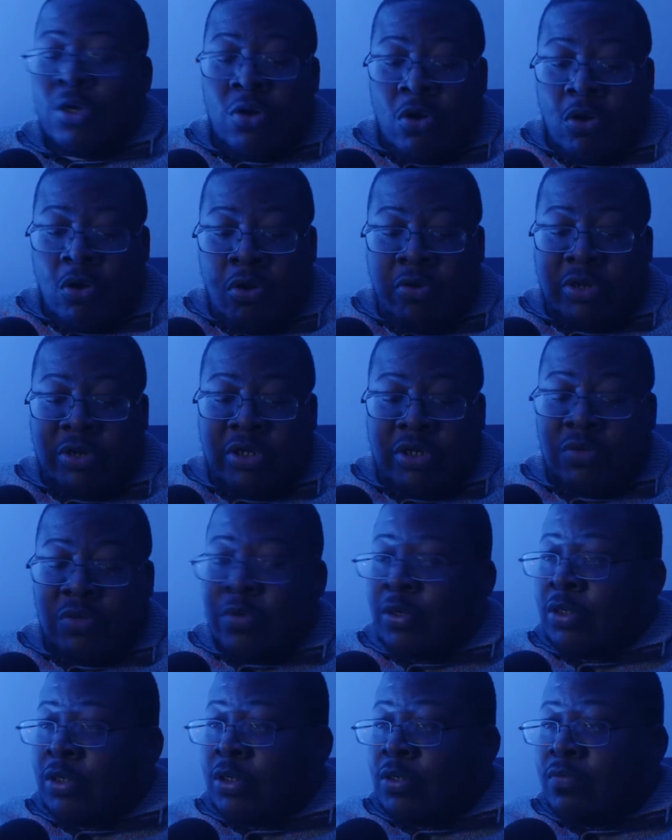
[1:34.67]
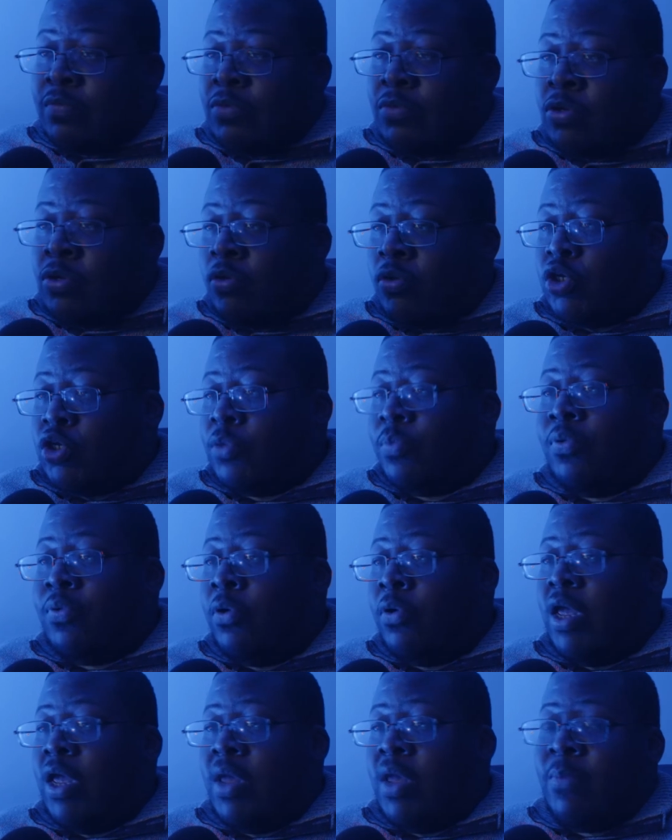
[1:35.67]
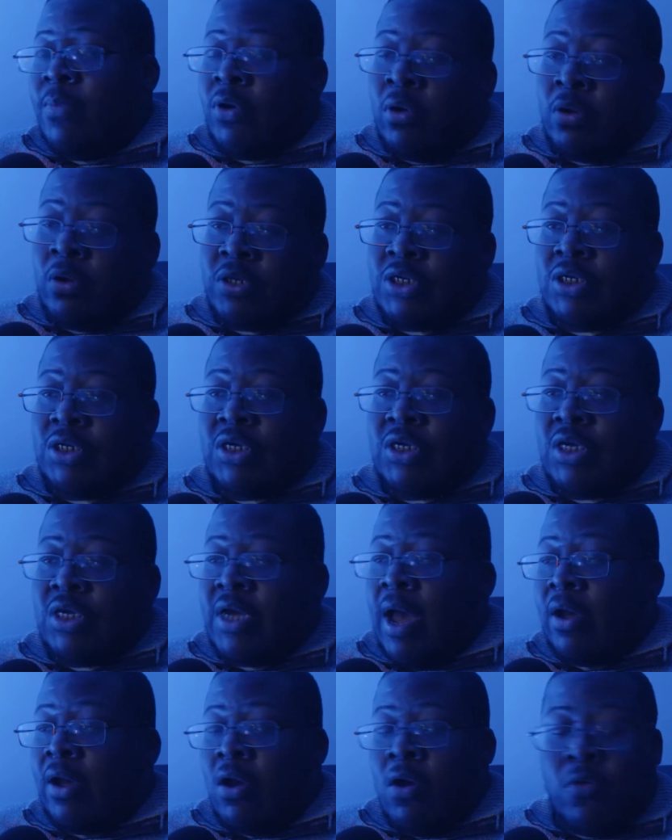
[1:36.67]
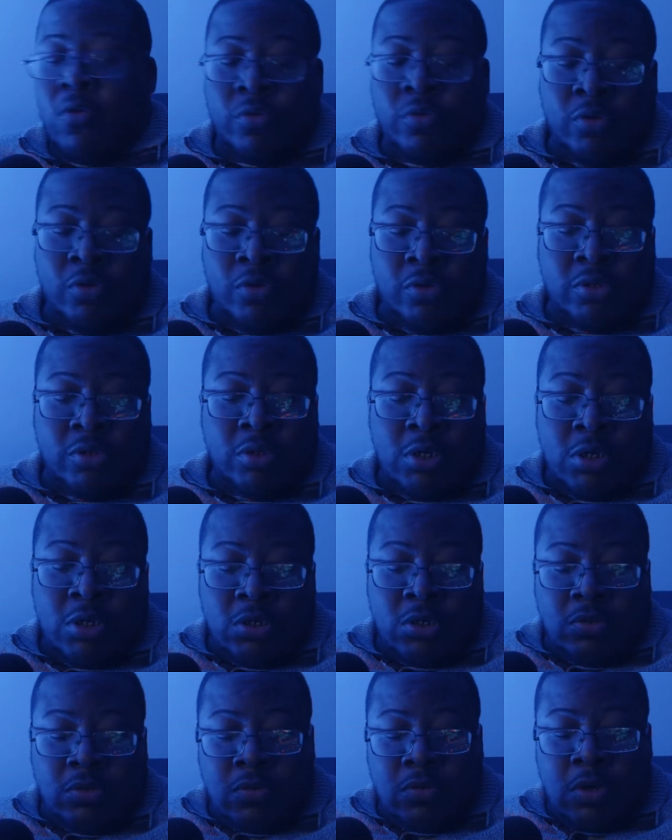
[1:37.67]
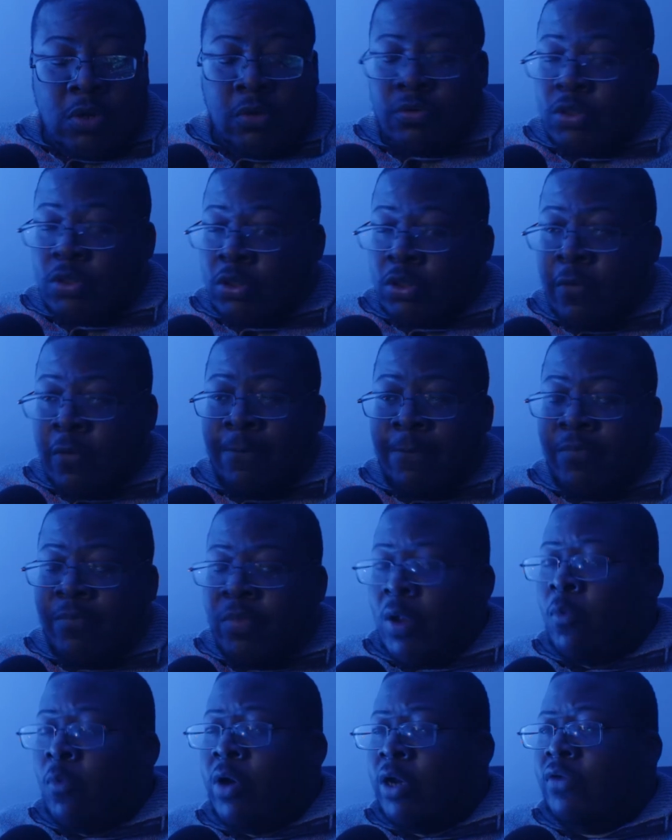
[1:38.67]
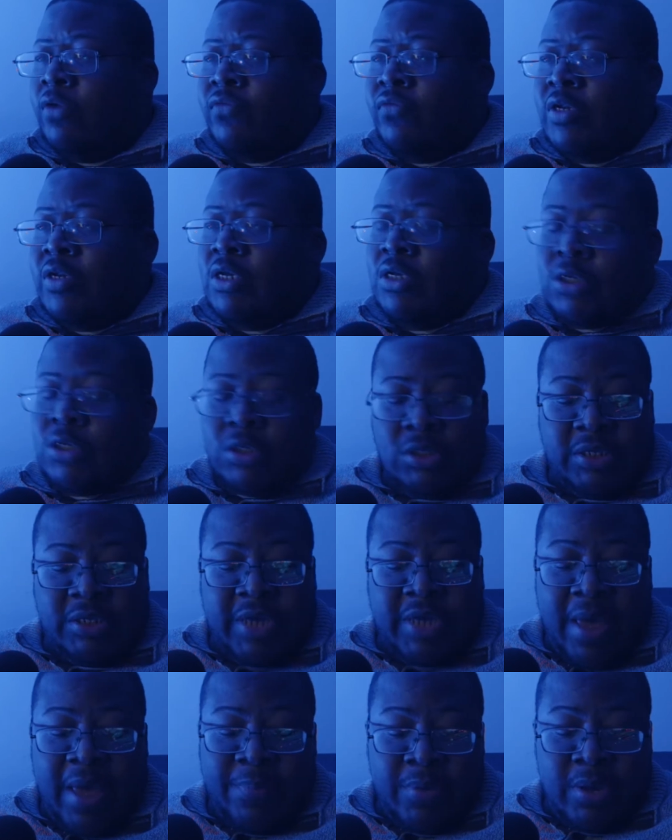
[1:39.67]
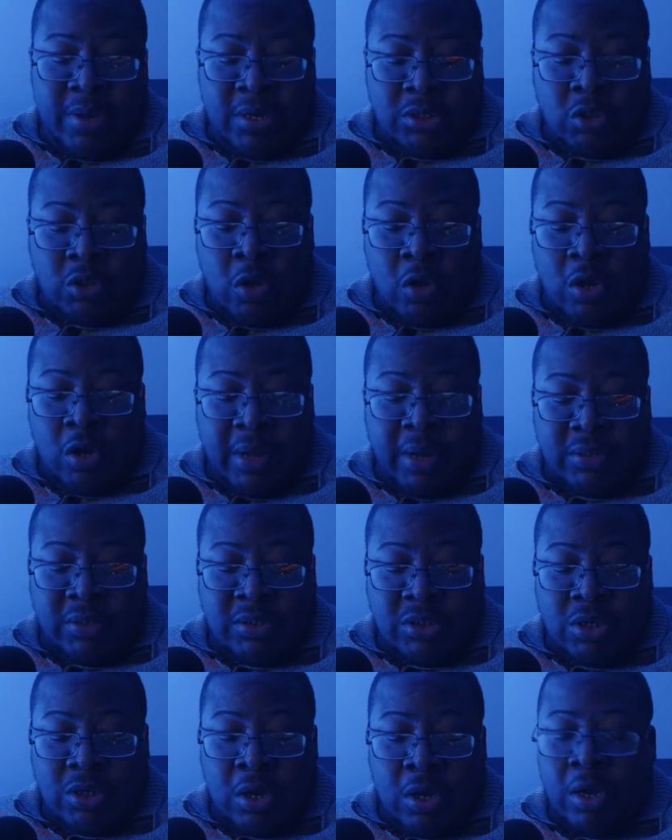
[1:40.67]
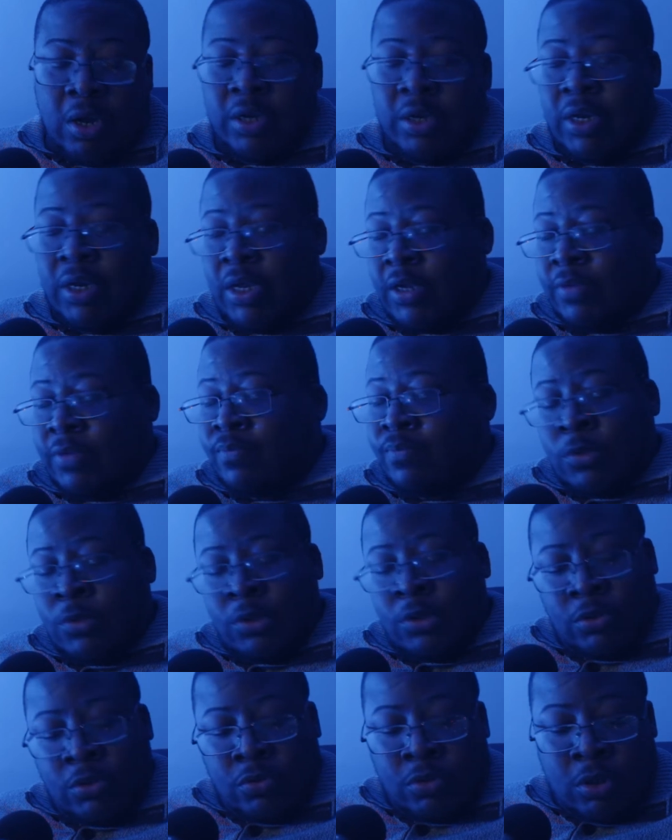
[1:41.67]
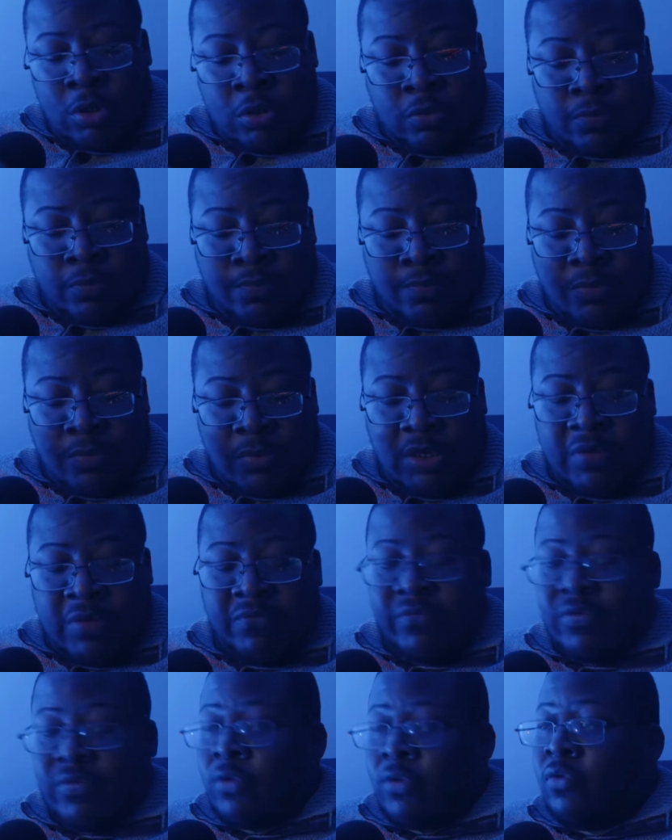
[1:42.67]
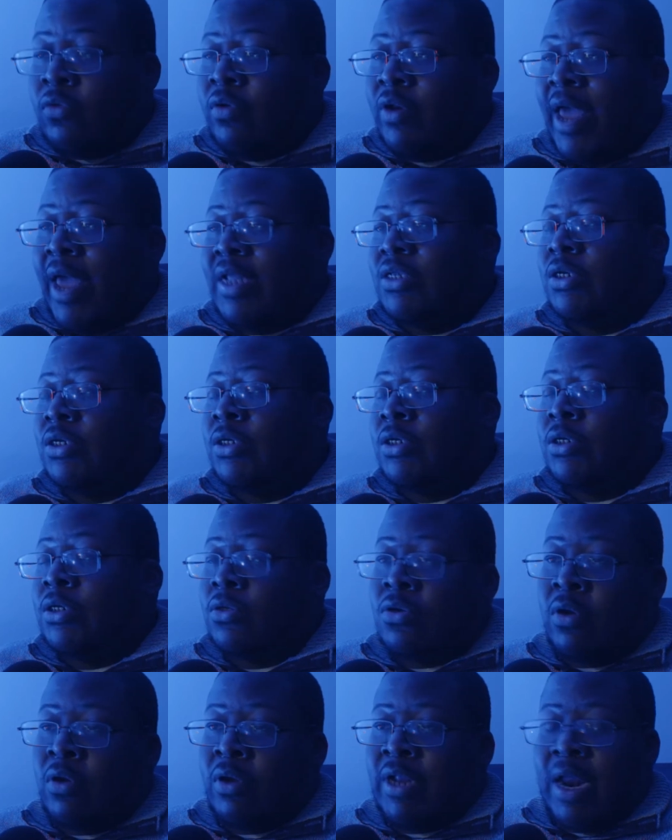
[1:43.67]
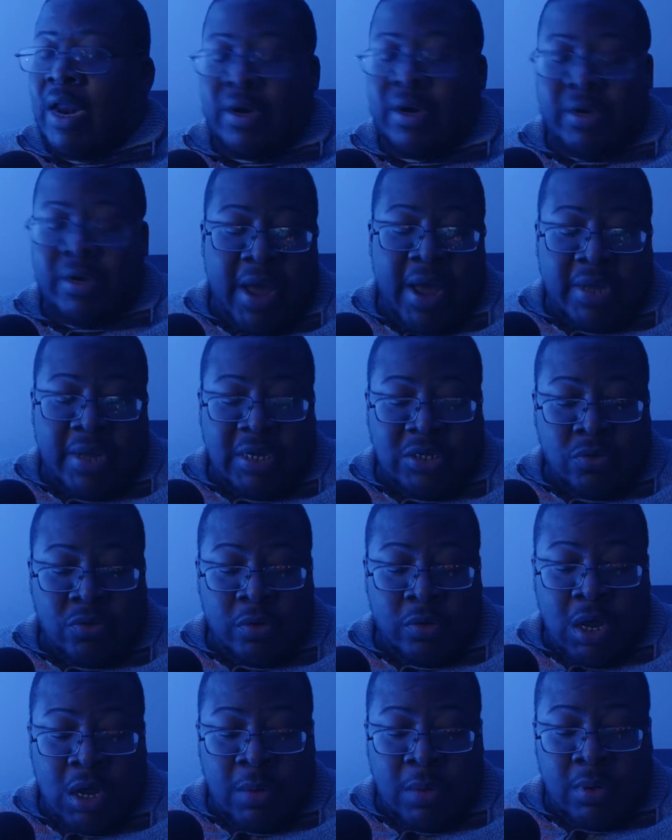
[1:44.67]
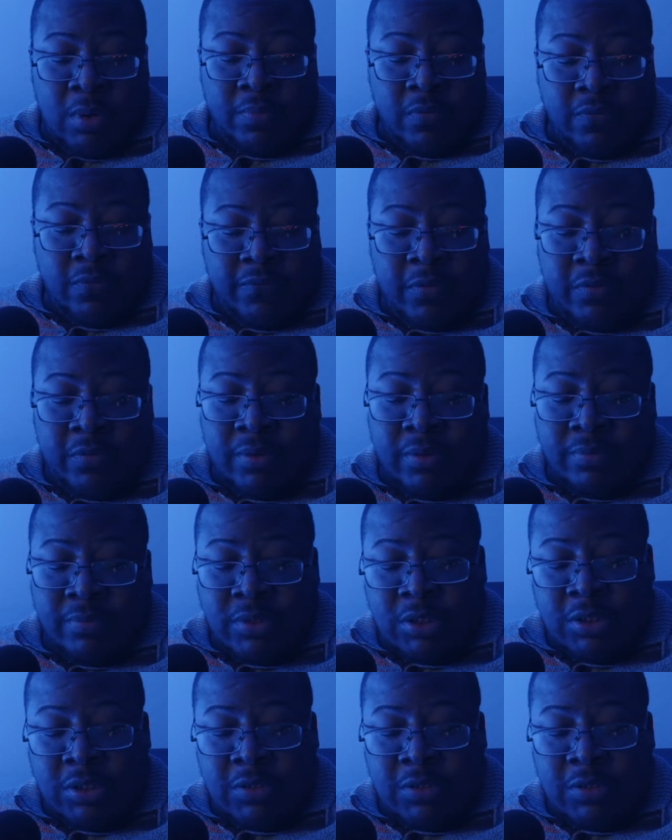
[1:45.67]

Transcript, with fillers: Always want to, you know, support him and all the shit he got going on, you know. So wanted to really just tap in and talk about this card and, you know, give a little light to, you know, a lot of the guys that's on the come up. You feel what I'm saying?